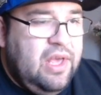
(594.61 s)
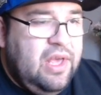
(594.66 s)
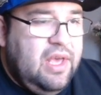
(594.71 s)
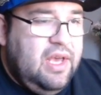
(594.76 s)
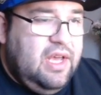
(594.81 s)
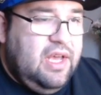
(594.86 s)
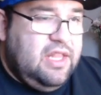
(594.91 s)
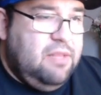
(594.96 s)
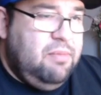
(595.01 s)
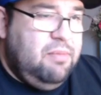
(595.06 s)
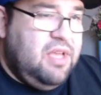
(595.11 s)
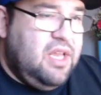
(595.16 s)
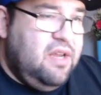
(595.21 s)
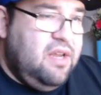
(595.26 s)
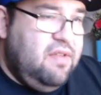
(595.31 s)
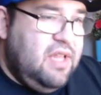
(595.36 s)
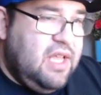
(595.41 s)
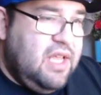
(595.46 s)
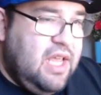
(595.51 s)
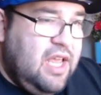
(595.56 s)
At the beginning
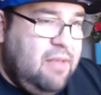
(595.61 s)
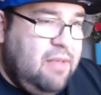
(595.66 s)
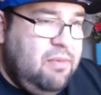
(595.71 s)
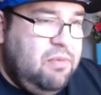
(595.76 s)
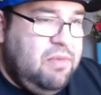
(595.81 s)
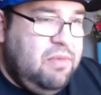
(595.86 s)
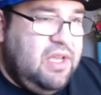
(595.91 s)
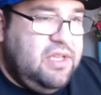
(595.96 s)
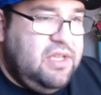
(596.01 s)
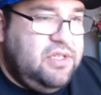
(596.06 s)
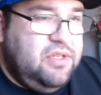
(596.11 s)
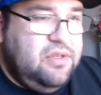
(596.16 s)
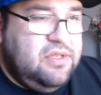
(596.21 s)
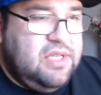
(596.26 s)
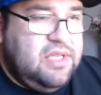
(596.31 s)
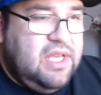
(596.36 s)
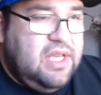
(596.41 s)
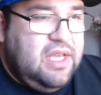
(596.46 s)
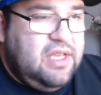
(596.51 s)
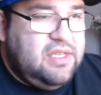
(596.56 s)
of the game, you may choose
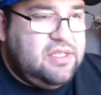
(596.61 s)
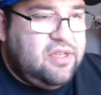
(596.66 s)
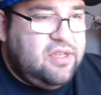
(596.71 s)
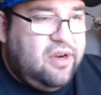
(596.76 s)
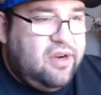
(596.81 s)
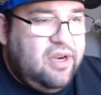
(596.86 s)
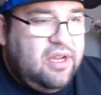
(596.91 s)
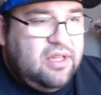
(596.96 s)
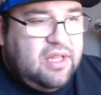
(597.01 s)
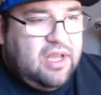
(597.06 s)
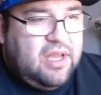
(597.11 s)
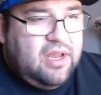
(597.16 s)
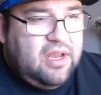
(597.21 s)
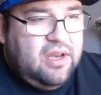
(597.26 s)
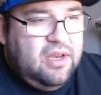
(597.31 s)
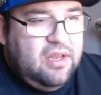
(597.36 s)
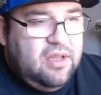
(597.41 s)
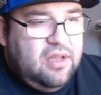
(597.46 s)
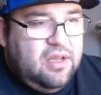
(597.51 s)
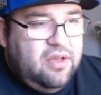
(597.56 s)
a starting
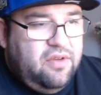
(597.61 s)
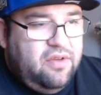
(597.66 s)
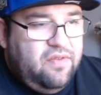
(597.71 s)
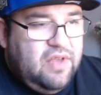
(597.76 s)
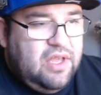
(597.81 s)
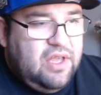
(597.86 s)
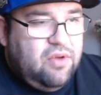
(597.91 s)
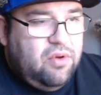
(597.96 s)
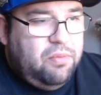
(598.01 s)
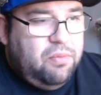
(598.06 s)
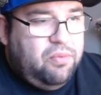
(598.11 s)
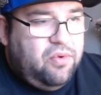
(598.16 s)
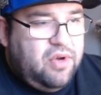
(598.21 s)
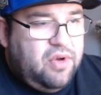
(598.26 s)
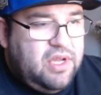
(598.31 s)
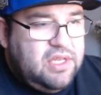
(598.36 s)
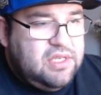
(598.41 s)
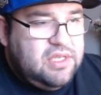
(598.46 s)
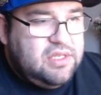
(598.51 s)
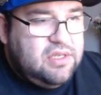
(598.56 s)
line of equal
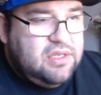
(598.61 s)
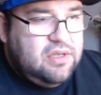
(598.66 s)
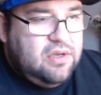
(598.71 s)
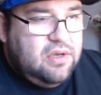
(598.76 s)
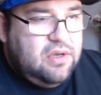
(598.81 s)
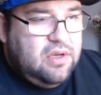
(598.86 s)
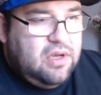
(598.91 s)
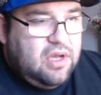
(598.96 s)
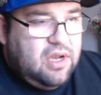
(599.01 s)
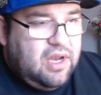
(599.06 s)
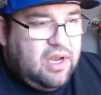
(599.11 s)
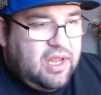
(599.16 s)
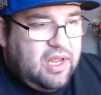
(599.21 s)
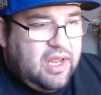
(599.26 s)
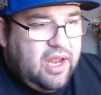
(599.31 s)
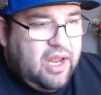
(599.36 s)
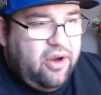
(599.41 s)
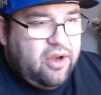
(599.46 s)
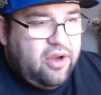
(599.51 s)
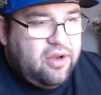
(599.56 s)
points on a
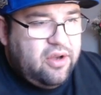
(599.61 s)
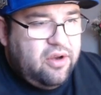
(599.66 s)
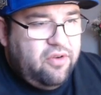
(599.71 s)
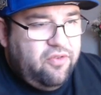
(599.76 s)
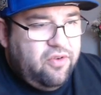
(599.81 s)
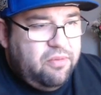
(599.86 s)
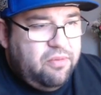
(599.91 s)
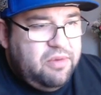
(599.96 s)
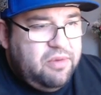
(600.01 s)
character from your